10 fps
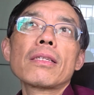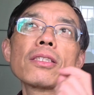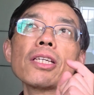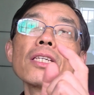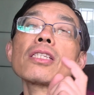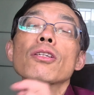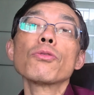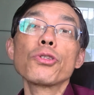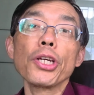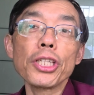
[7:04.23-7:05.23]
just
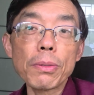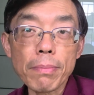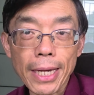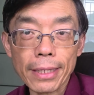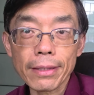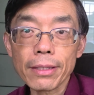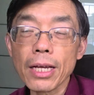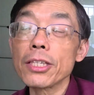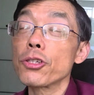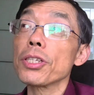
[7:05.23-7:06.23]
treat the man
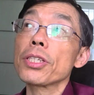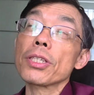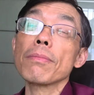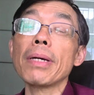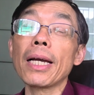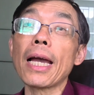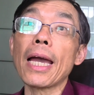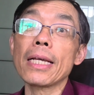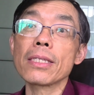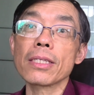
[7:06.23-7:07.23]

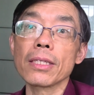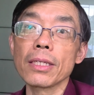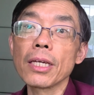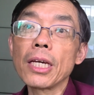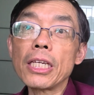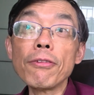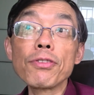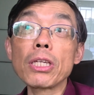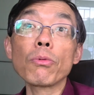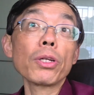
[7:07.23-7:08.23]
as if
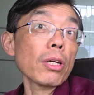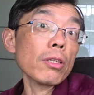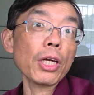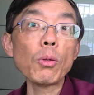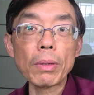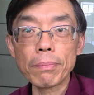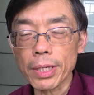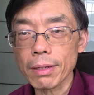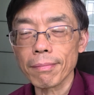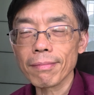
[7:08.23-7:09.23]
they were not a human
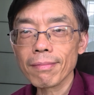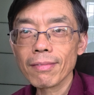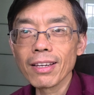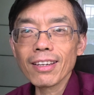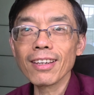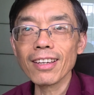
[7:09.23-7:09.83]
being. You